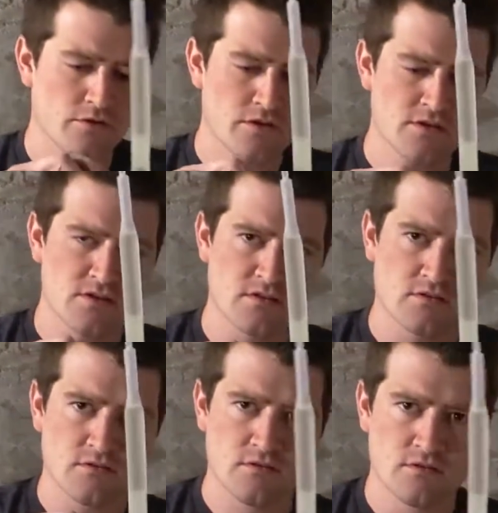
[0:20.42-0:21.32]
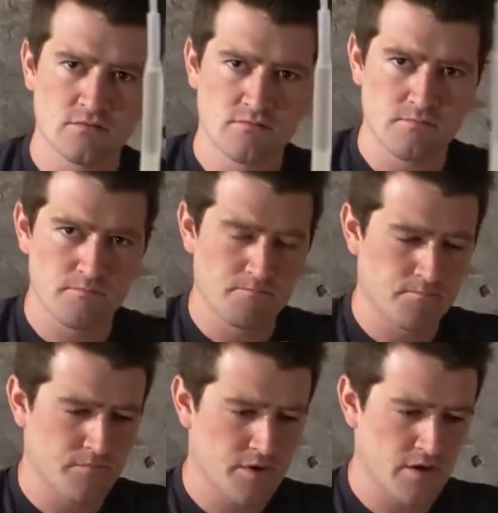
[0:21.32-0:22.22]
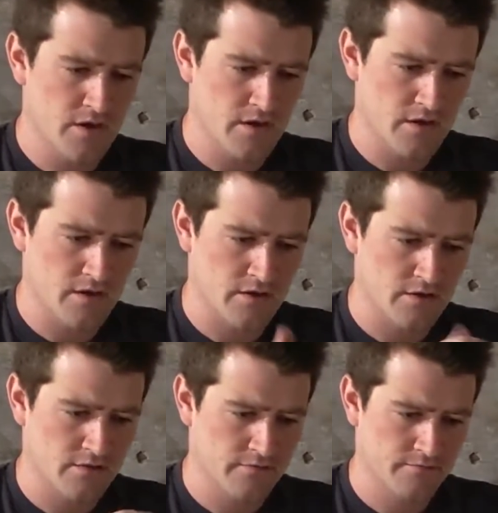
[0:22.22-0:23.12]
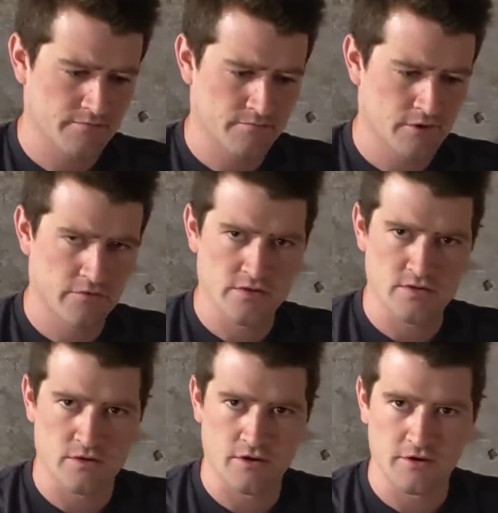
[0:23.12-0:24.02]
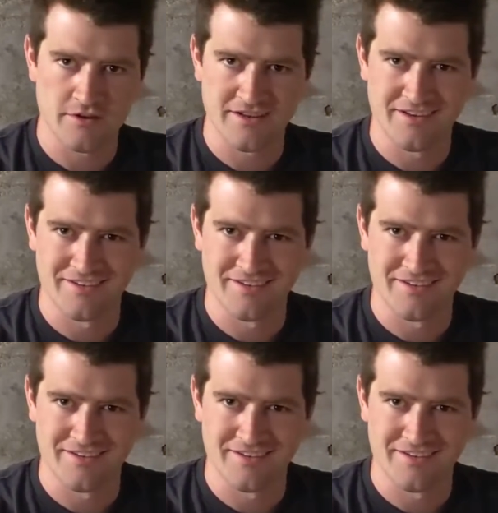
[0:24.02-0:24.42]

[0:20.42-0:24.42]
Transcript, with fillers: this, uh, whatever these are called,